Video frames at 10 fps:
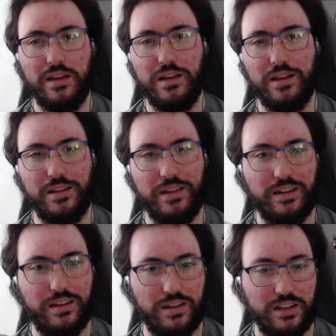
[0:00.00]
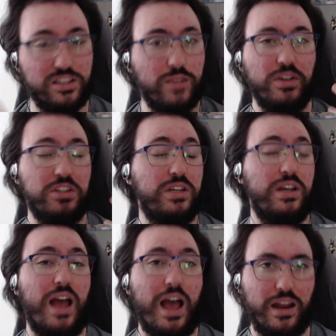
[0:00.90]
that it's something she
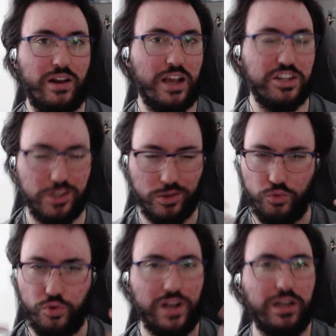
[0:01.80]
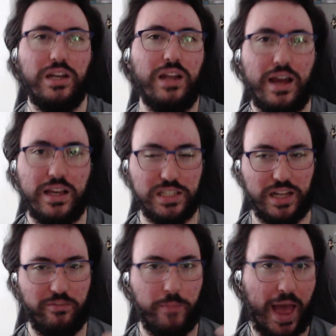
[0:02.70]
actually really likes and
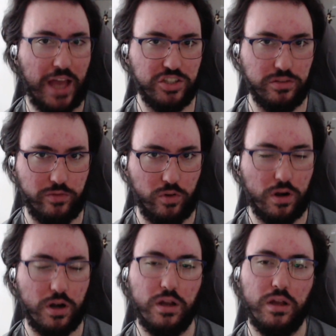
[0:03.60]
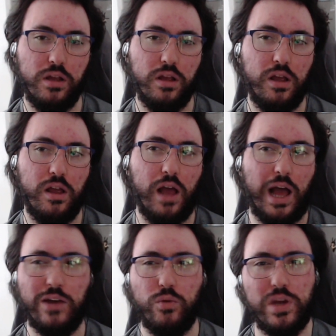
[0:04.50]
have passion for.
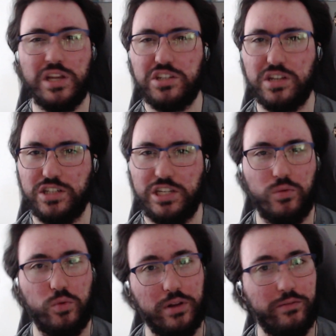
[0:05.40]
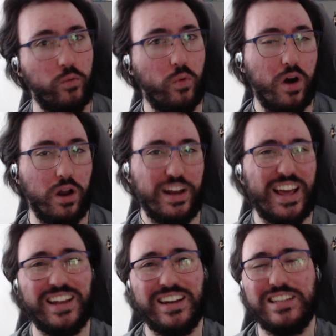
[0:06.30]
I wish she would have won
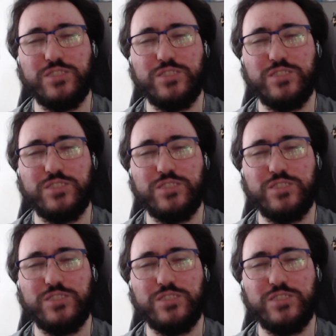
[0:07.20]
at least